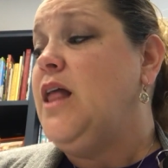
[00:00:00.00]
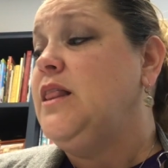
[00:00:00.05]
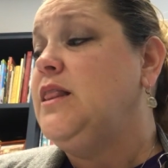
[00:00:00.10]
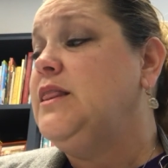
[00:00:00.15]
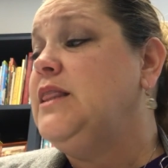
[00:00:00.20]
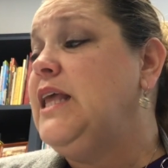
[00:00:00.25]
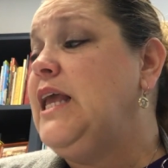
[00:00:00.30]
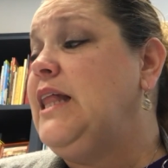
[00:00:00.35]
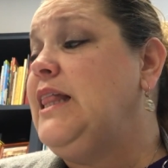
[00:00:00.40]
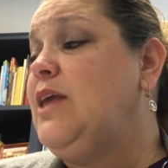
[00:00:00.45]

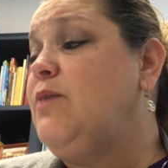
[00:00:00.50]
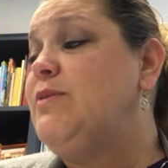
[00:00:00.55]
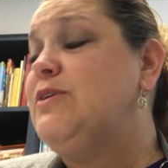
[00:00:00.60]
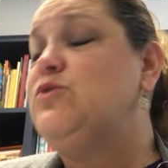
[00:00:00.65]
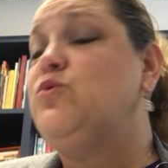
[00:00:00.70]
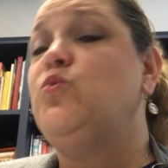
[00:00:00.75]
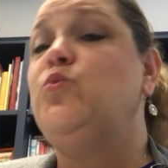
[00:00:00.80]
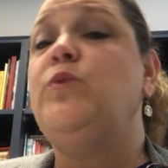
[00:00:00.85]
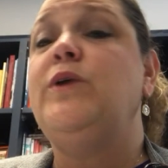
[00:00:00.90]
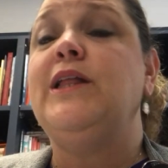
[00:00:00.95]
Lilly
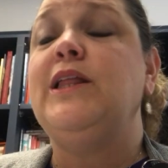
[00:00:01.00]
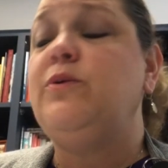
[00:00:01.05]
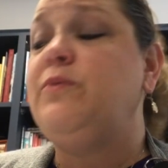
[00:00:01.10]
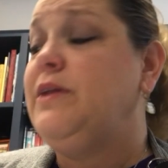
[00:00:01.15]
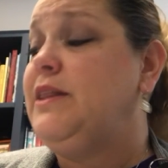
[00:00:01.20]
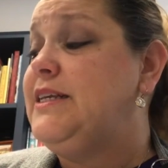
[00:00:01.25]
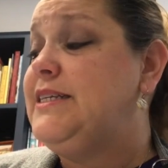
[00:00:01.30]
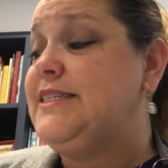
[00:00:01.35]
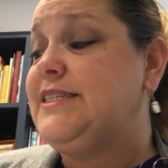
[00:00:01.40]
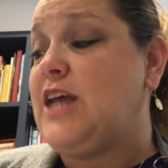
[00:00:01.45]
was really,
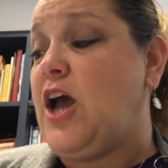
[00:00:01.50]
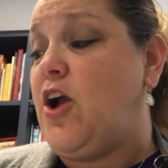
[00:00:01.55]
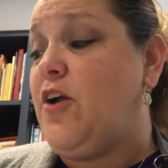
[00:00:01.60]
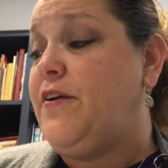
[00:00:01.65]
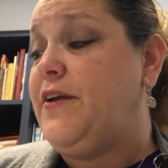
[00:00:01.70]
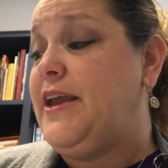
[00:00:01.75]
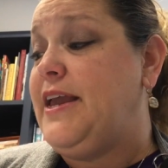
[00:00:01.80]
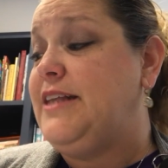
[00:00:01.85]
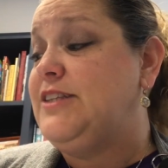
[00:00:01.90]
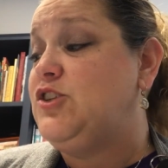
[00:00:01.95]
really
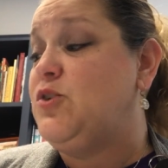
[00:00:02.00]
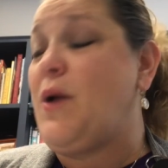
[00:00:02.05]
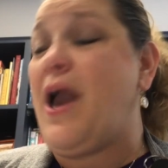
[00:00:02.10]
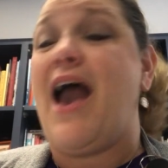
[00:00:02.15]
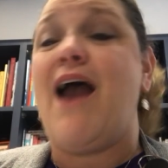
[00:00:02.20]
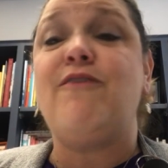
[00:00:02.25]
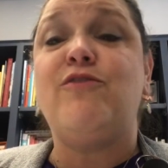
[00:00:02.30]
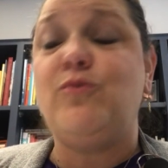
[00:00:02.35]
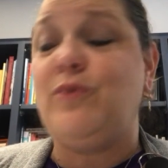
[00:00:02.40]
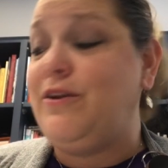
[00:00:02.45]
sorry, so
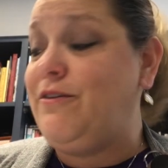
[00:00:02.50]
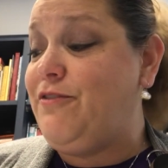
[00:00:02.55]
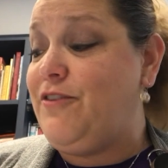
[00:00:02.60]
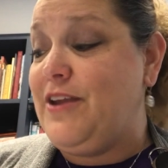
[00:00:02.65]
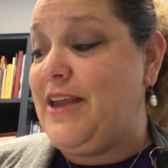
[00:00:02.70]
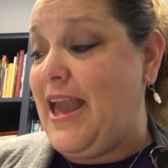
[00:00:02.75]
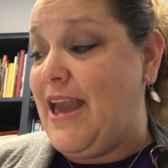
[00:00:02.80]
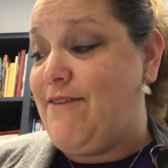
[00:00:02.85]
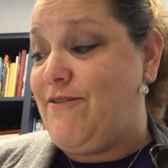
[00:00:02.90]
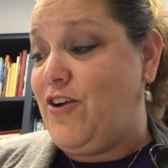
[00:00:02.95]
everyone
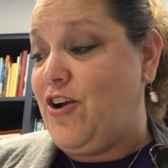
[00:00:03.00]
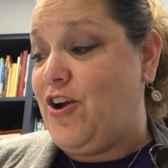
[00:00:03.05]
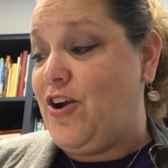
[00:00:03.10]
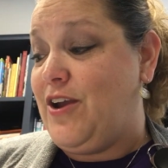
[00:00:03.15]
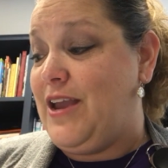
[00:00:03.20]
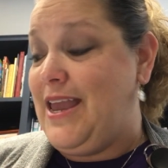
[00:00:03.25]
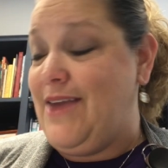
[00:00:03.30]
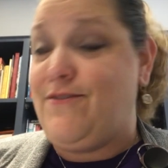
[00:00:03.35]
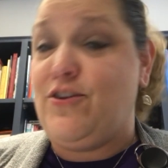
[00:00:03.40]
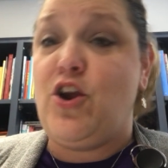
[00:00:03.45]
forgave her,
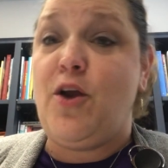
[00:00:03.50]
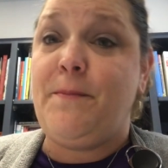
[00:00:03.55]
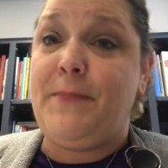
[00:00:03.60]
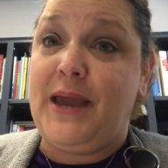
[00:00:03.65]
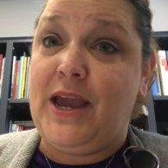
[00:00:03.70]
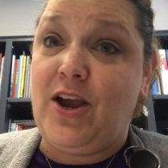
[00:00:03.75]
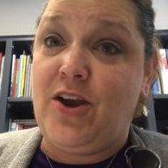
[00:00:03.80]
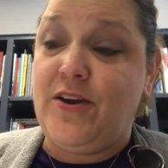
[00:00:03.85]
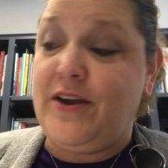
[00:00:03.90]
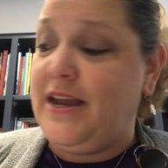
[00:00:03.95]
even her
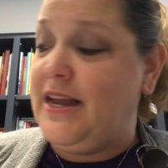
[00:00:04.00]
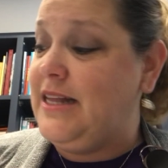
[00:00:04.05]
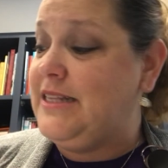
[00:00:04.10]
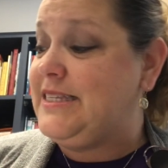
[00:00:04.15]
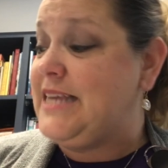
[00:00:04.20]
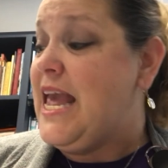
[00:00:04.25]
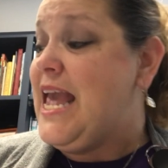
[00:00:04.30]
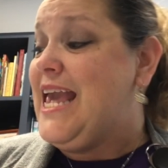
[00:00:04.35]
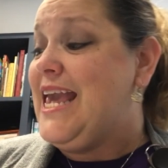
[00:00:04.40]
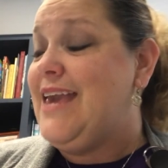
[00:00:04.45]
parents,